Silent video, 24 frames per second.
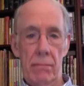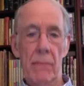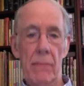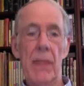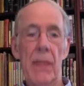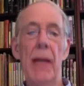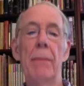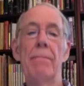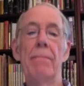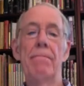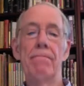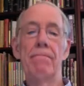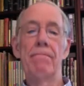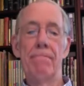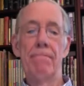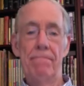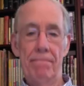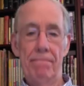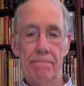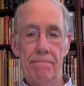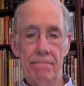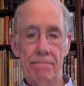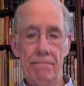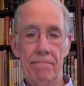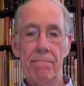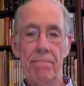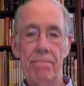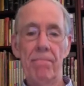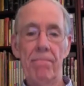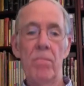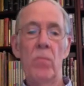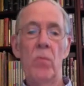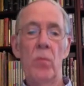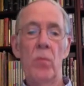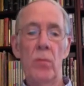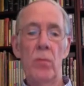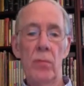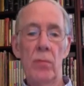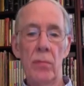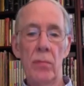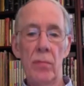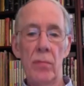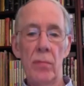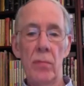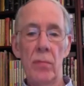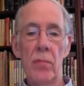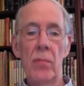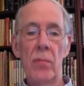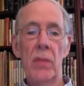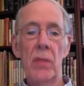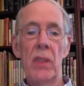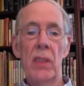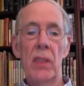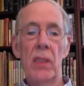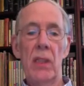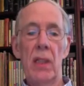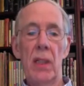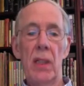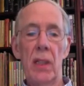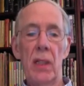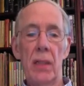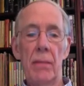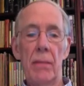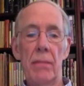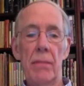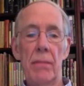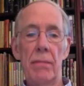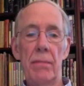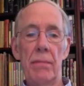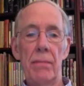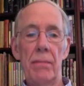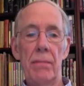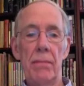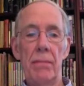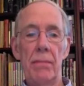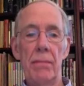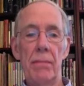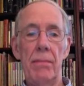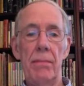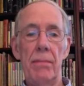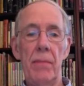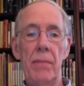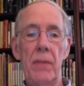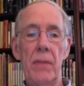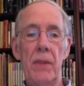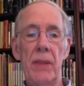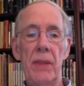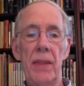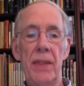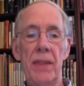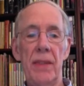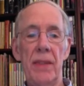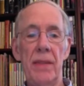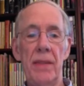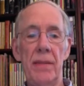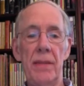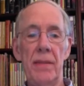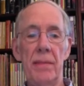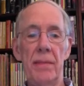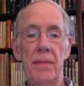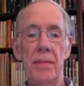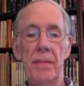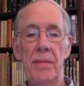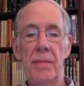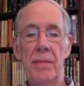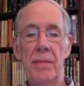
and it's really very fascinating in that regard.